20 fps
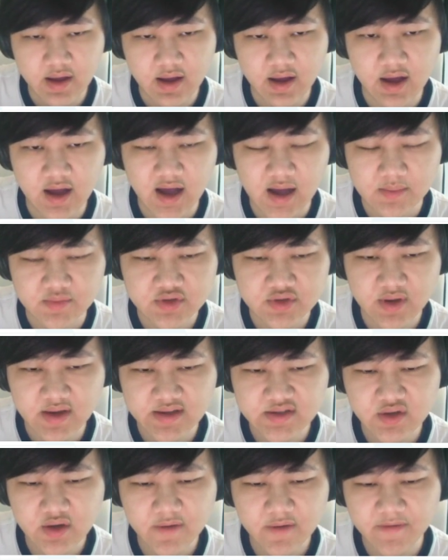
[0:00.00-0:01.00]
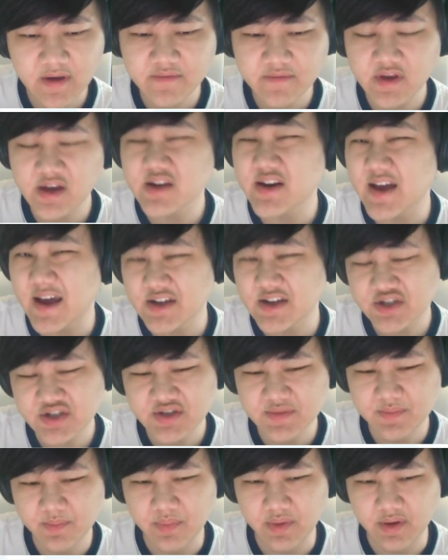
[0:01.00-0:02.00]
Um, so at two out of five, you could
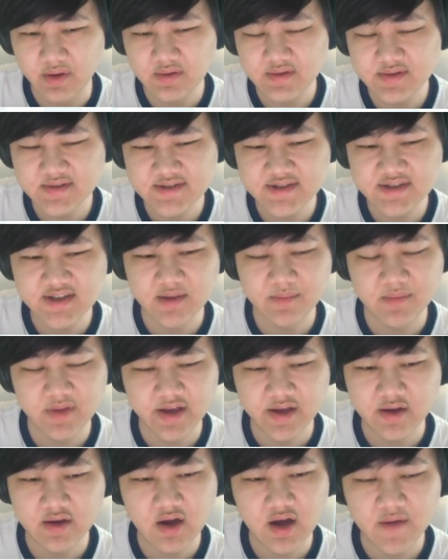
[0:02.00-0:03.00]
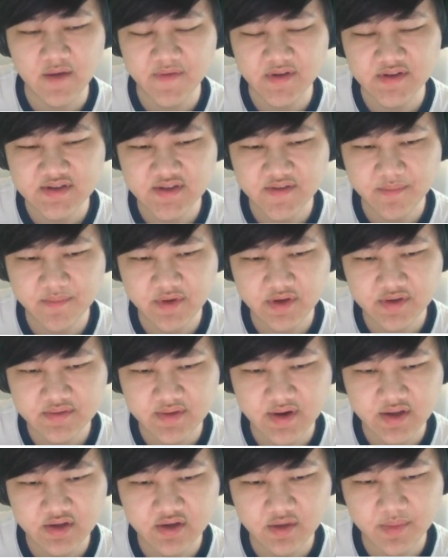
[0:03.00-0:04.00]
actually build some, like, offensive builds,
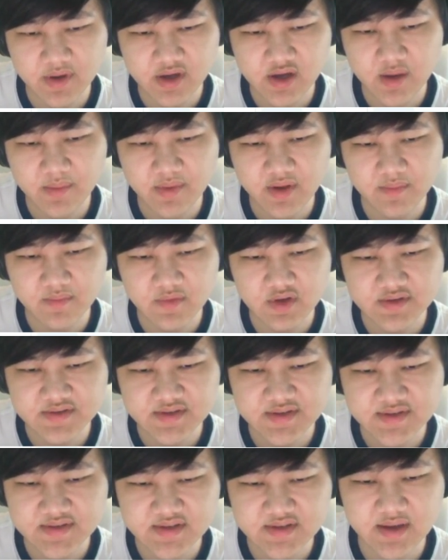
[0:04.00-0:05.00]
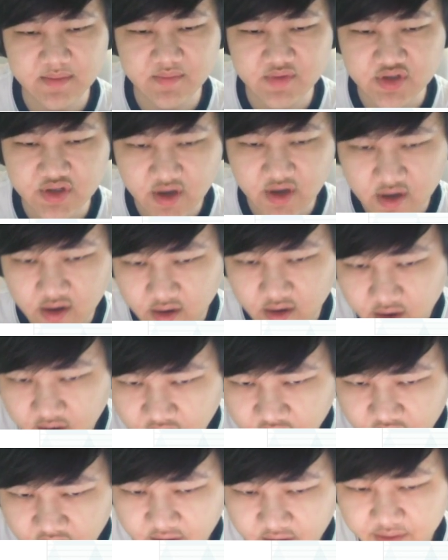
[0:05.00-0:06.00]
right? You could pick up Hypnosis, M G R,
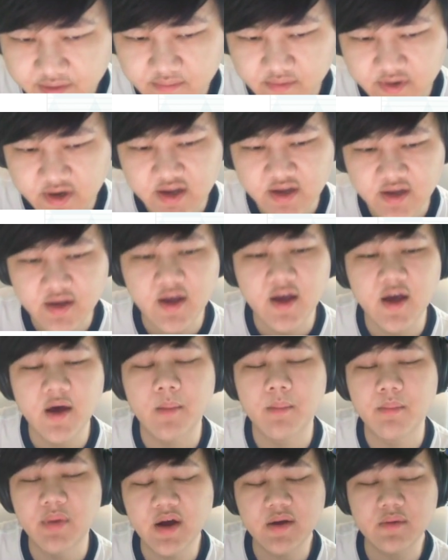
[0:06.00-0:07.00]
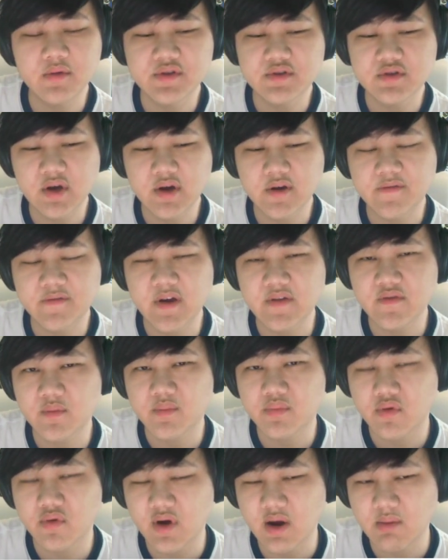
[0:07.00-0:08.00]
three, but with two out of five, you
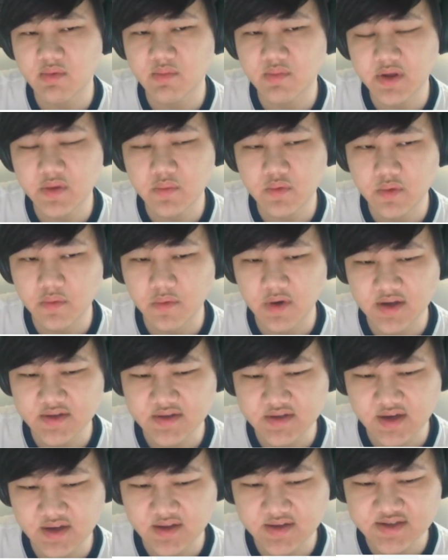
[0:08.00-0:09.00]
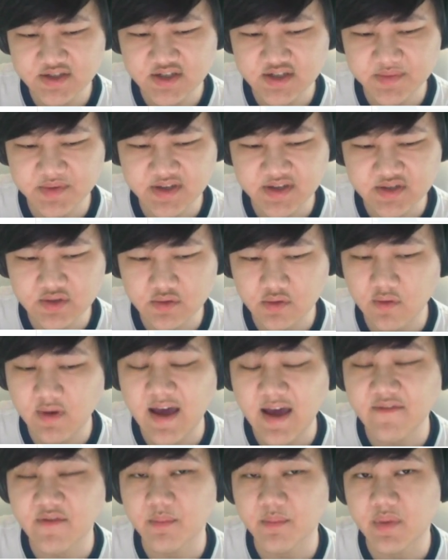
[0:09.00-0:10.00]
probably would want Dauntless just because you don't
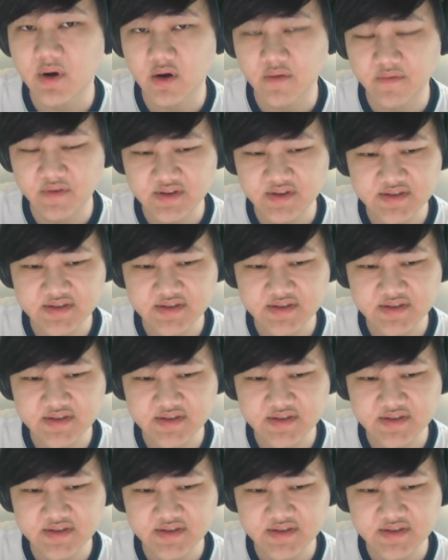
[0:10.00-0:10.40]
have Impervious